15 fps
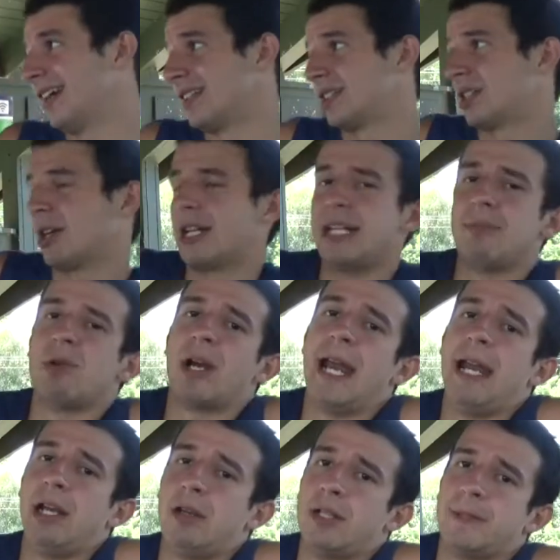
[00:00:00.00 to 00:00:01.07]
So I need more
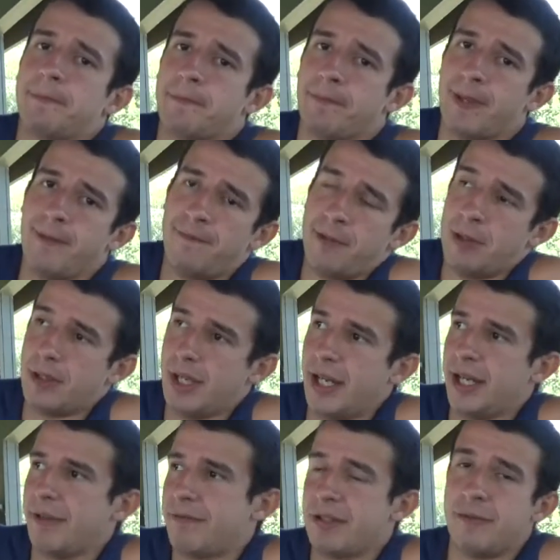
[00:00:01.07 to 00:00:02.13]
haters. If you,
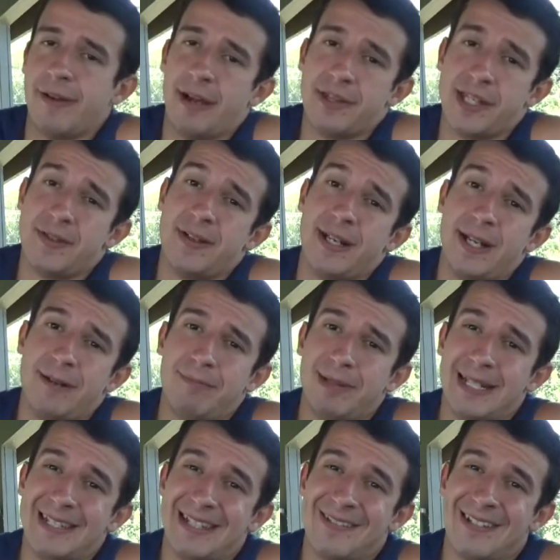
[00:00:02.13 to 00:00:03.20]
uh, if you found this video,
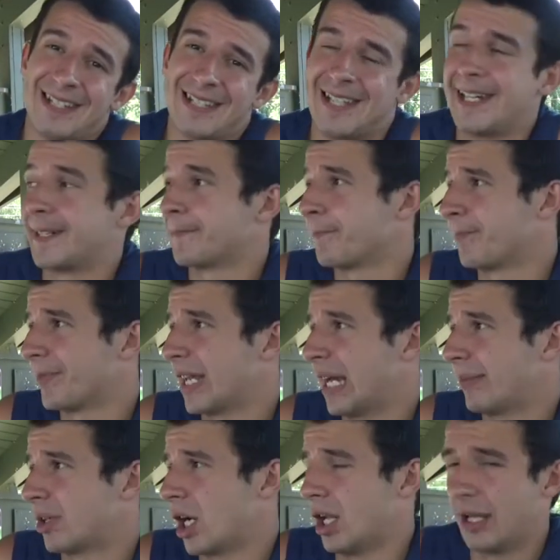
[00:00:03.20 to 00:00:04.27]
please leave a dislike.
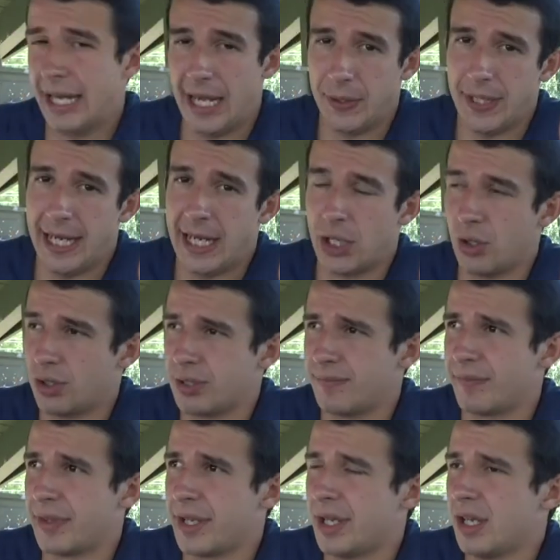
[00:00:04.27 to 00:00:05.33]
I'm calling out the haters.
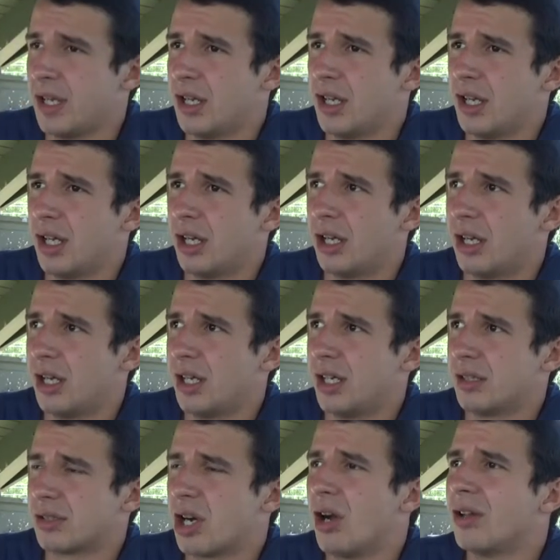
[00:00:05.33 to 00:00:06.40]

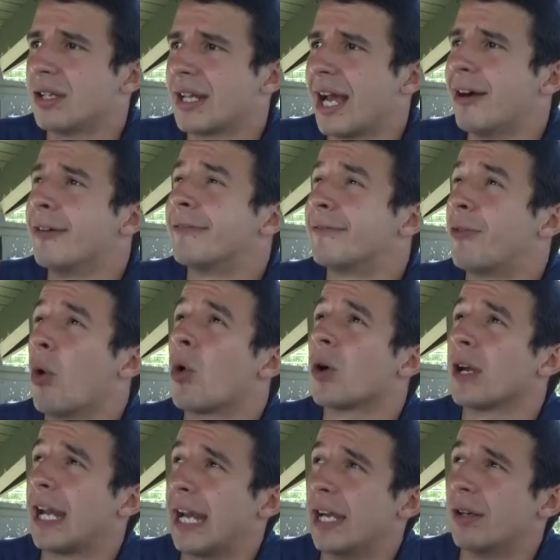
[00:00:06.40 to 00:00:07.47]
Uh, calling out
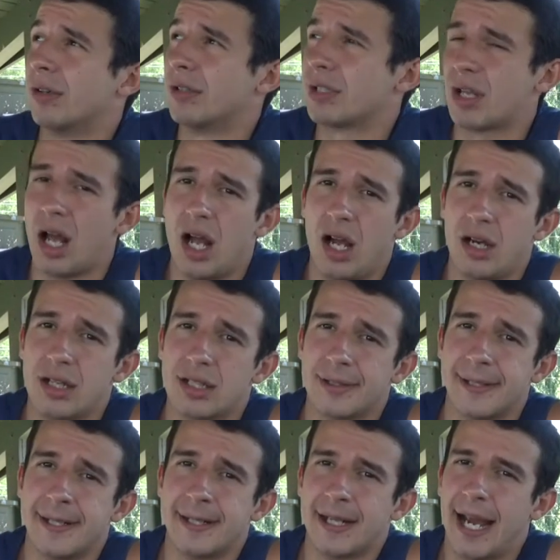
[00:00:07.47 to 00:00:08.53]
for haters,
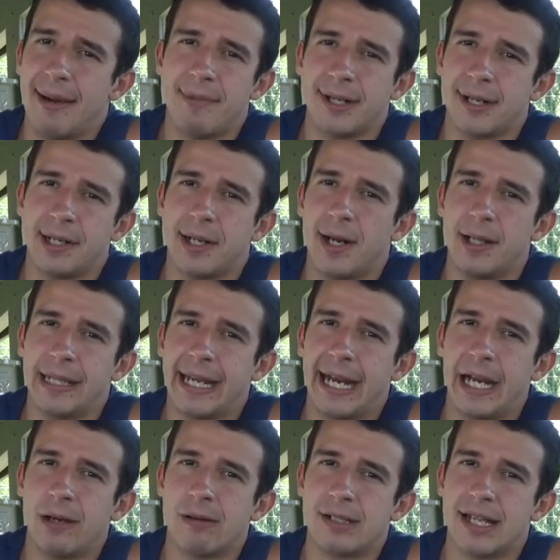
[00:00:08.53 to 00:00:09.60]
honestly. I'm not going to call the
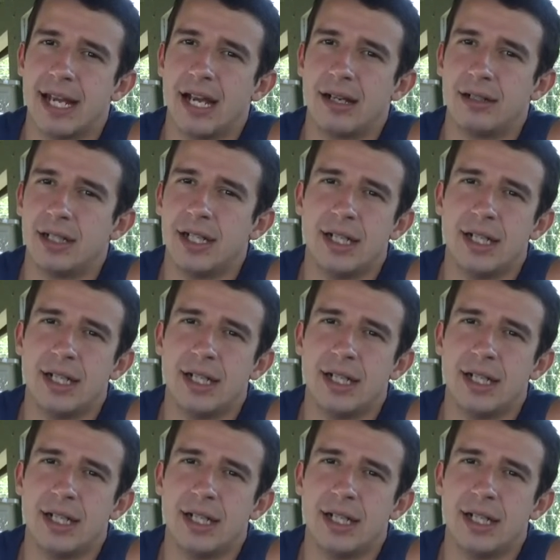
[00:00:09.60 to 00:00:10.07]
haters out.